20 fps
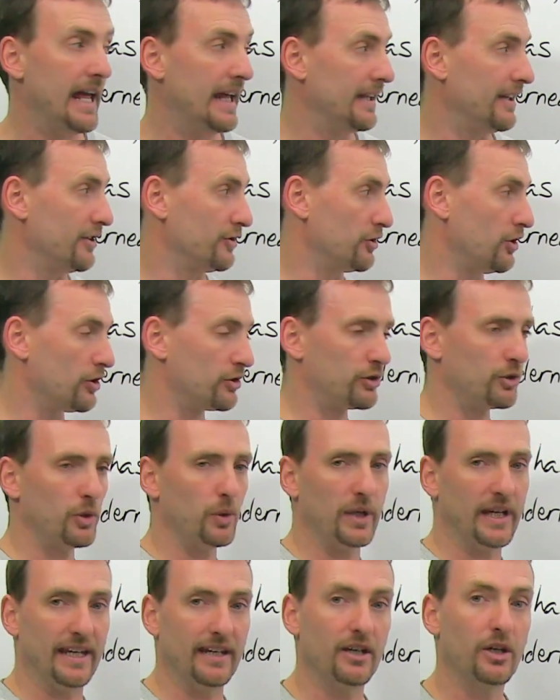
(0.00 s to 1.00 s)
There's
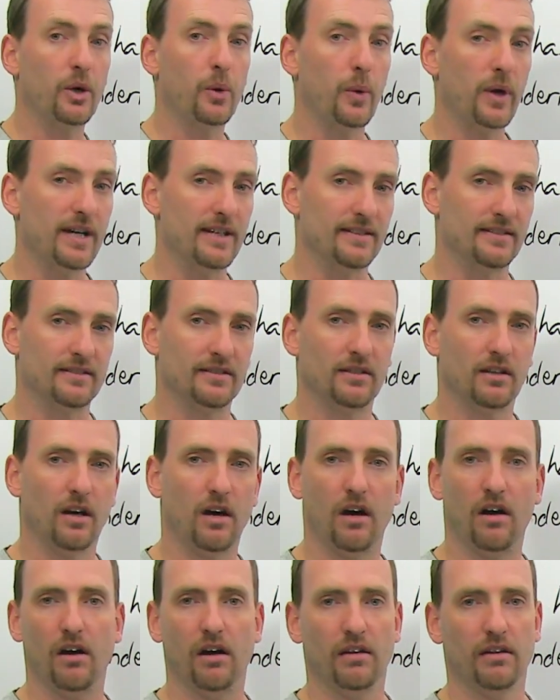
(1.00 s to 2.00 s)
also a quiz
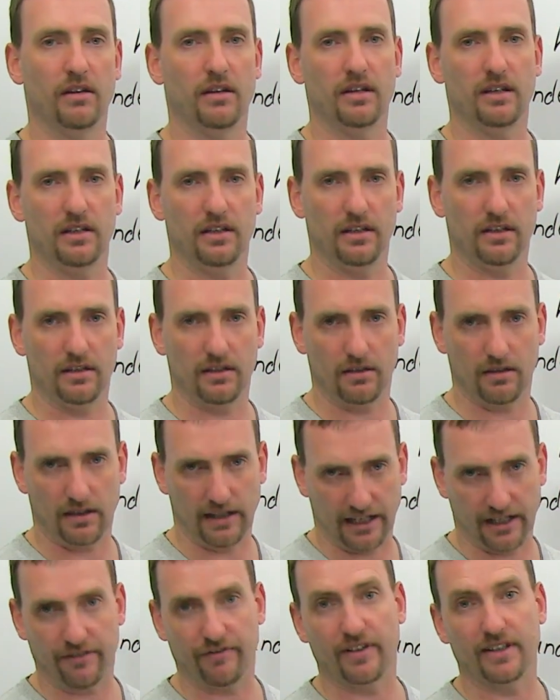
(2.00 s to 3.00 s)
on the
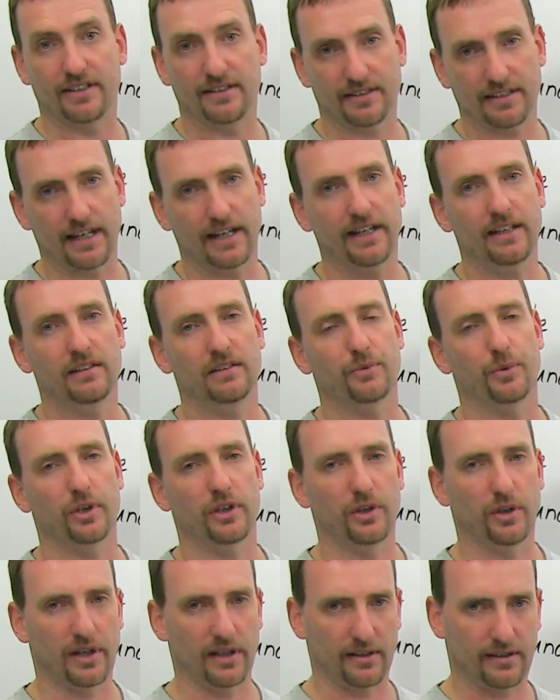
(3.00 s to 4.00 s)
engVid site where
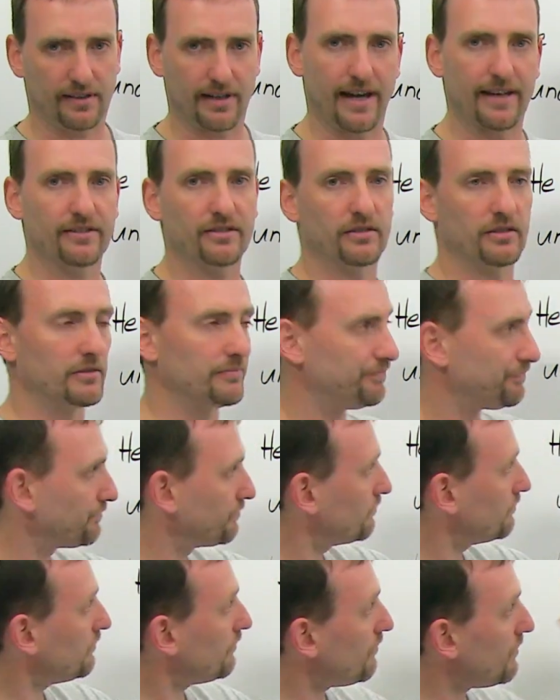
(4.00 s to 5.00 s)
you can test
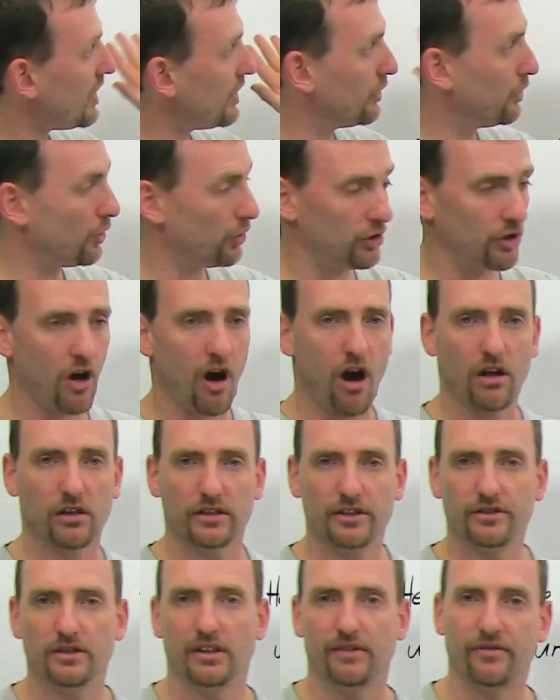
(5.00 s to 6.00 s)
your
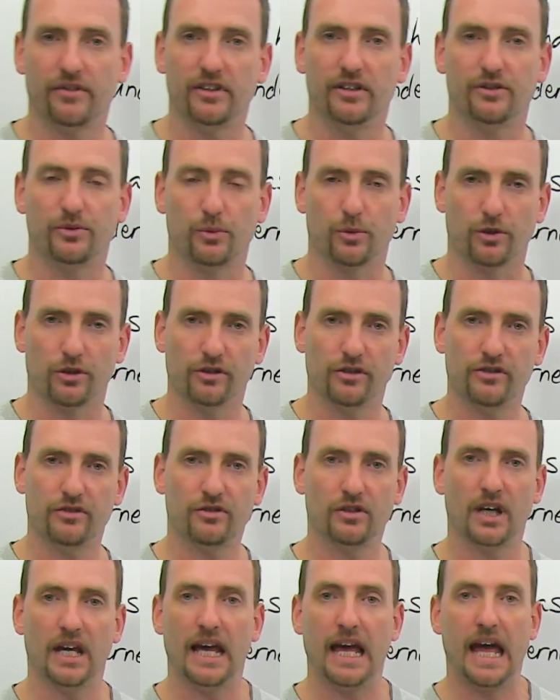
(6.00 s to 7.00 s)
knowledge of these words.
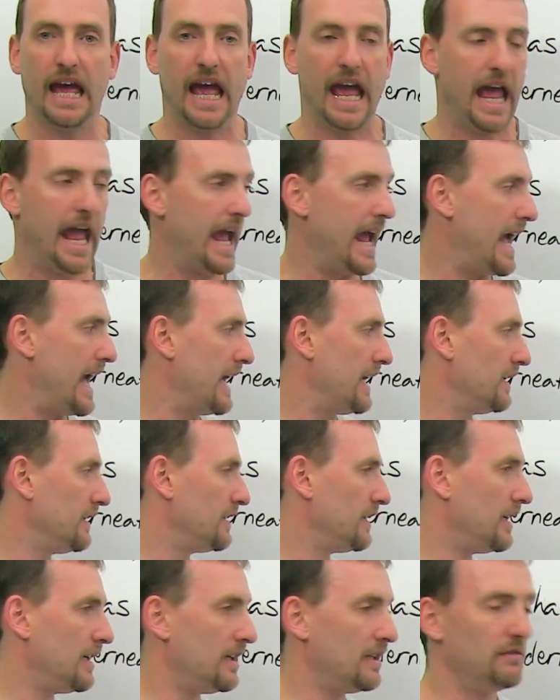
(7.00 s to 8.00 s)
And
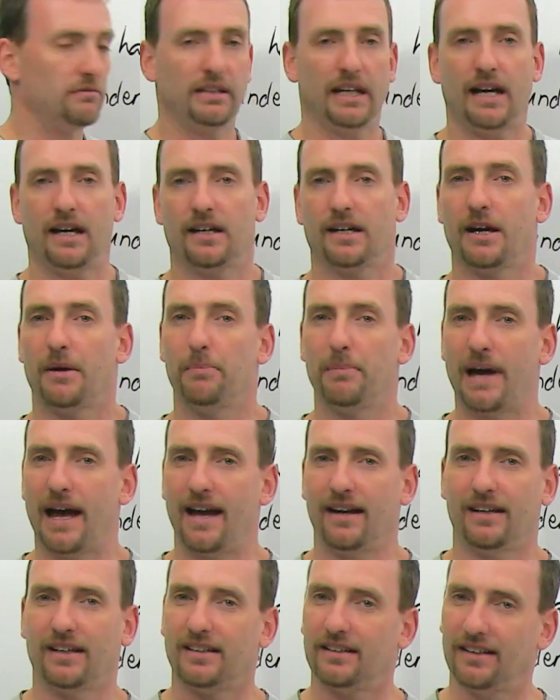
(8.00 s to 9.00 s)
yeah, come
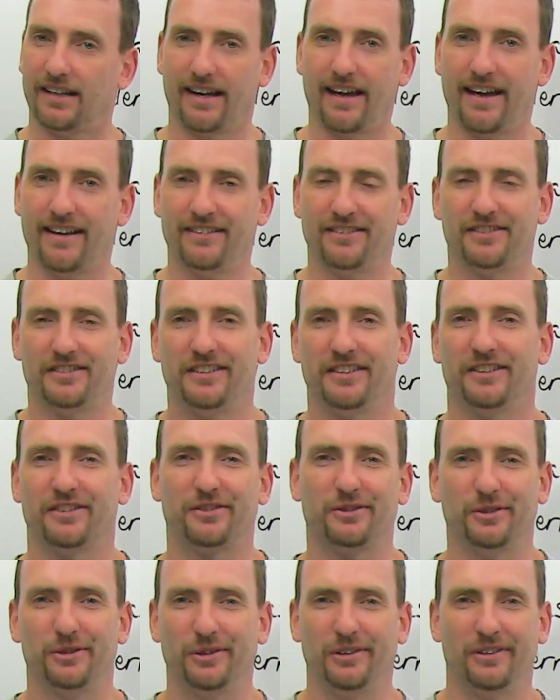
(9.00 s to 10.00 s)
back again. See you
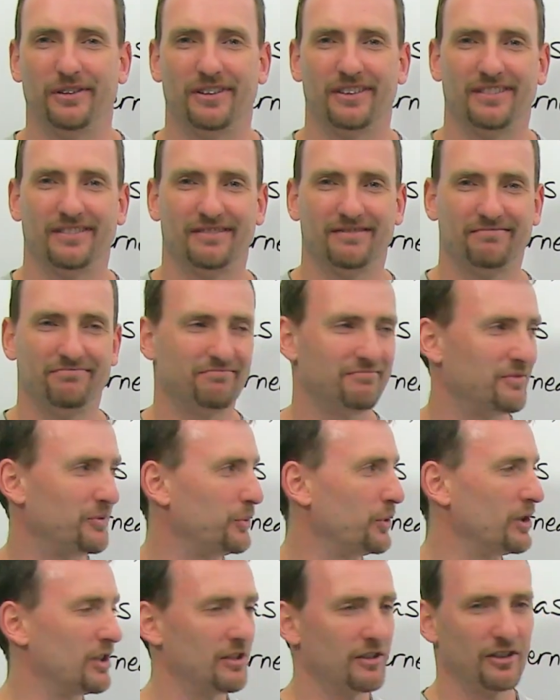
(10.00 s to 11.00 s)
soon, and
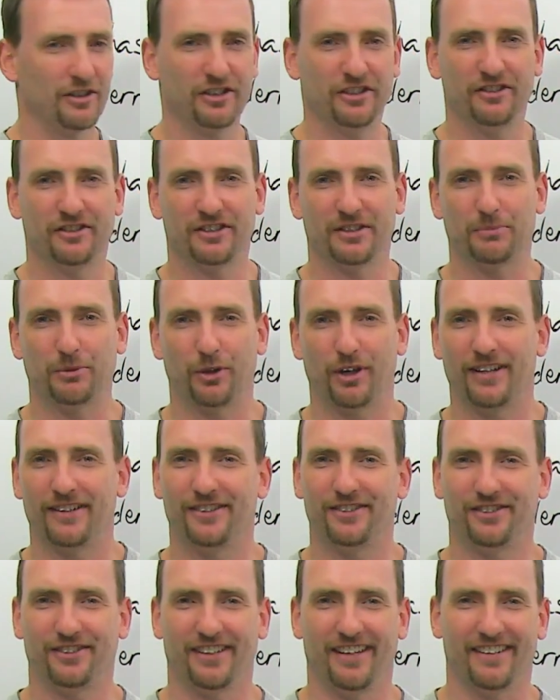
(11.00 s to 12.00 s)
we'll learn some more
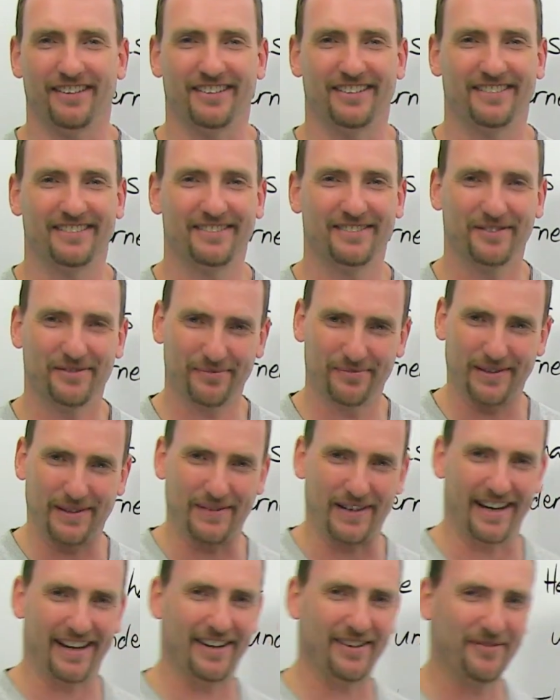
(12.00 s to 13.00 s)
English together.
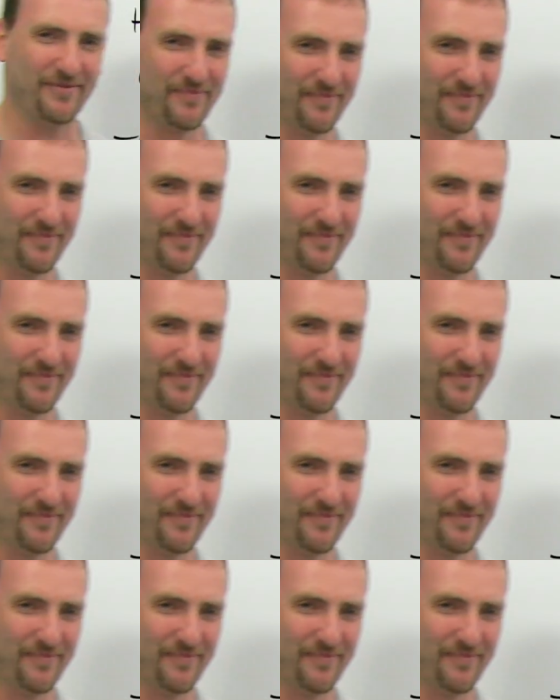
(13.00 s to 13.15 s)
Bye-bye.